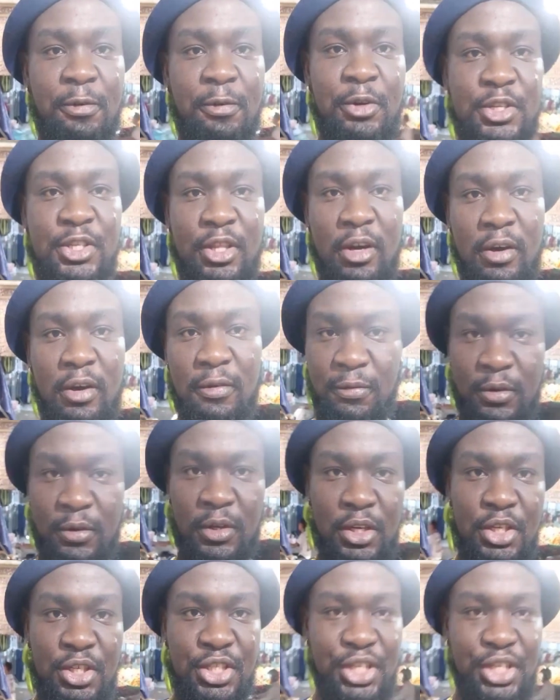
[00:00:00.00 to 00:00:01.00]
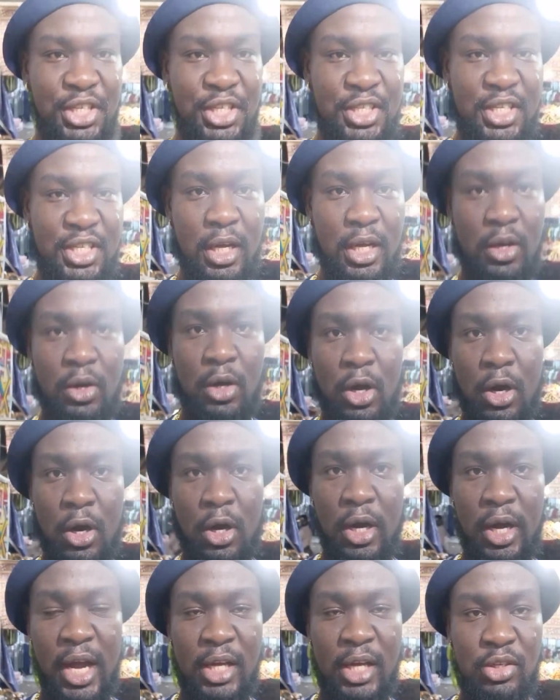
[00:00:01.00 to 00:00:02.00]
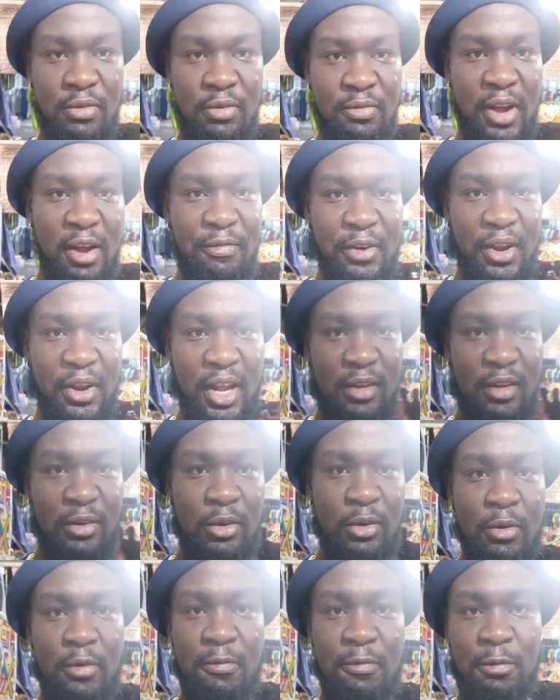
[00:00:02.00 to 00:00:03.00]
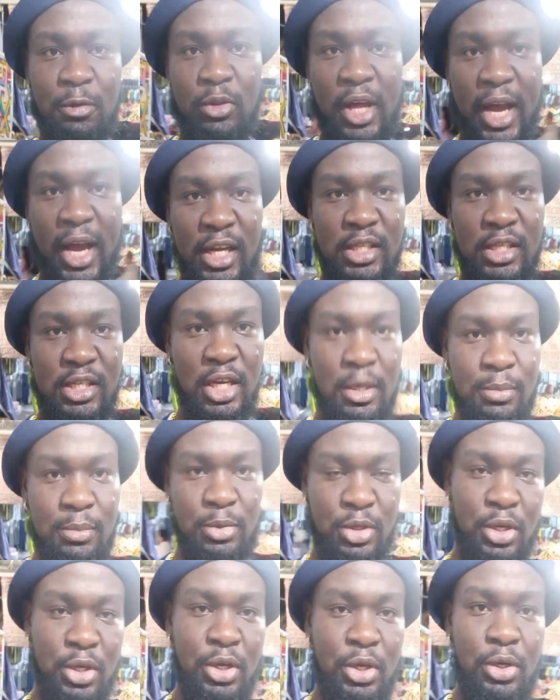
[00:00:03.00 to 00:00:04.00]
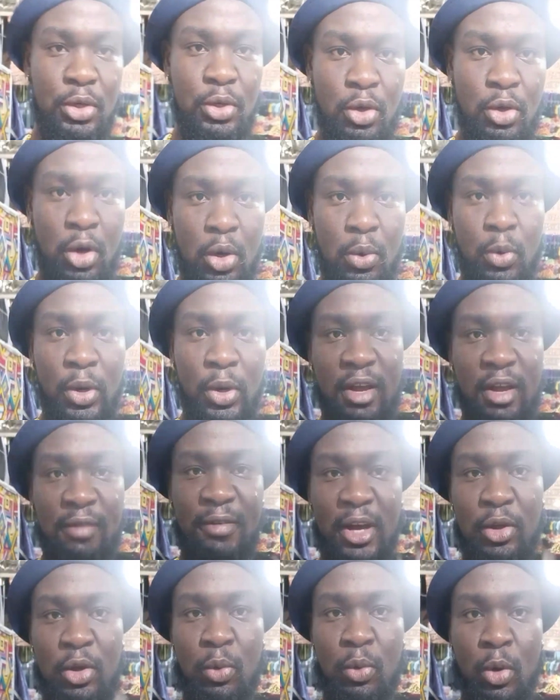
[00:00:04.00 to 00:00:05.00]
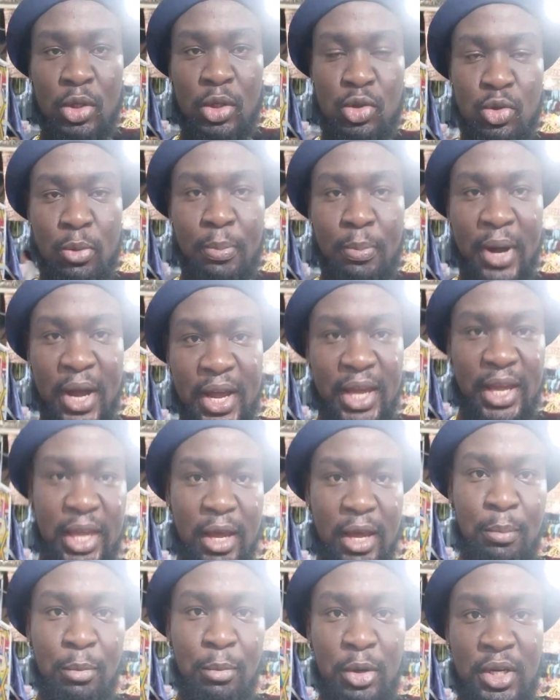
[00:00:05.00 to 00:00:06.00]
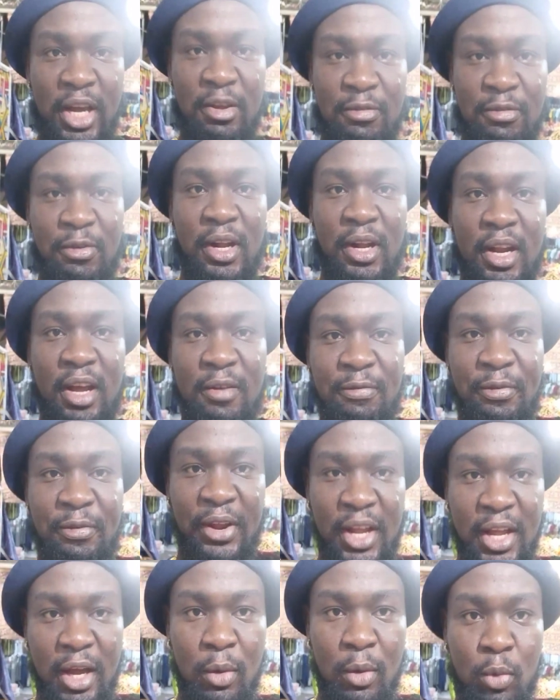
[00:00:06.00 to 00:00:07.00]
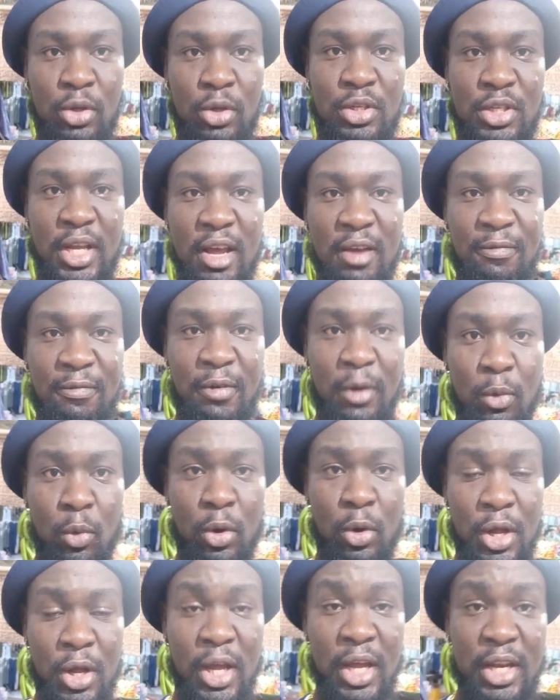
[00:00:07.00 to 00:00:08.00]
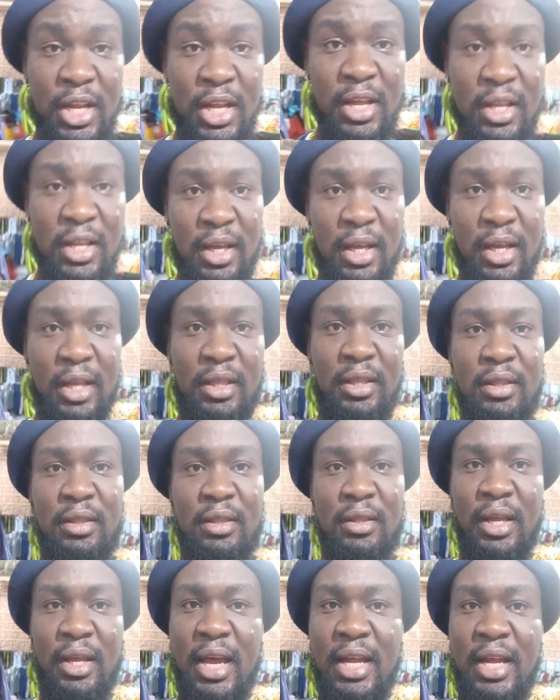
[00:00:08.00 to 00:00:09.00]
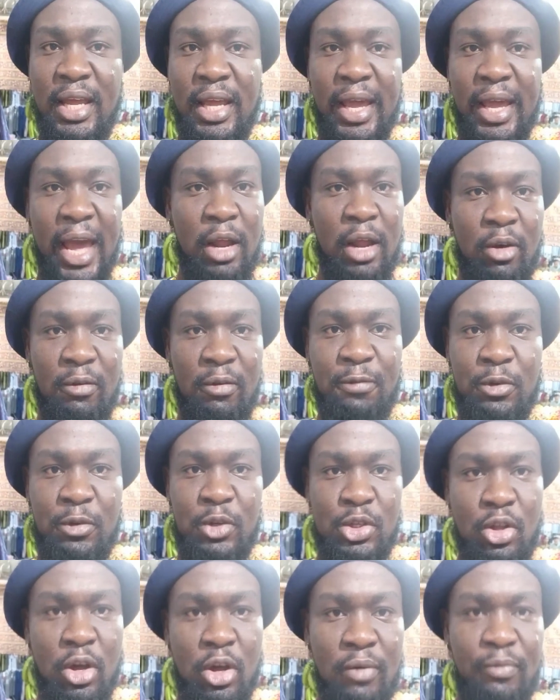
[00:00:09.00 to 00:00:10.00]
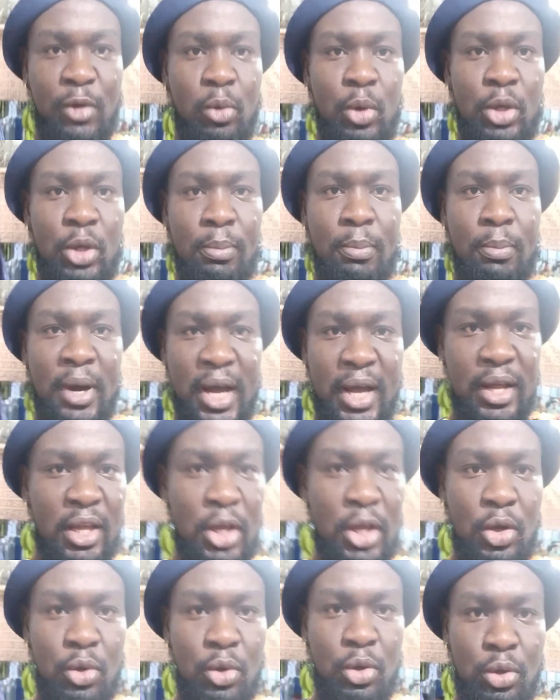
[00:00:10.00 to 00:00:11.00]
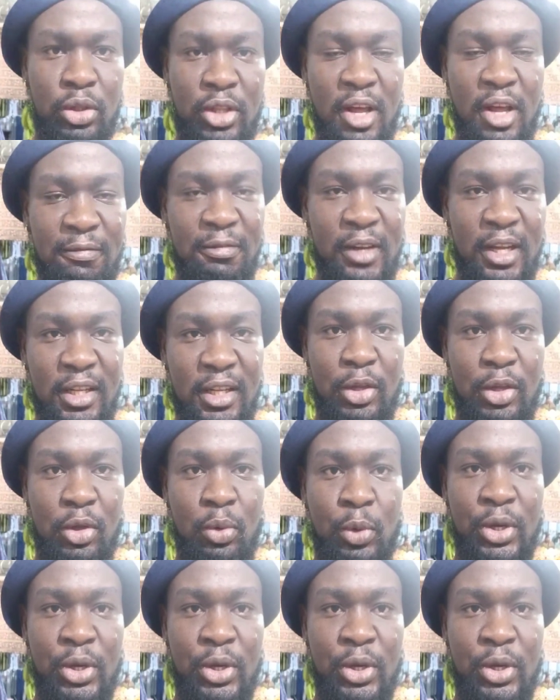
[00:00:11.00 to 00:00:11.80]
She sells all kinds of African food items. You know, whatever you want to buy in Cambodia, if you're in Africa, whatever, or any, any kind of food stuff you want to buy, definitely you will get it in her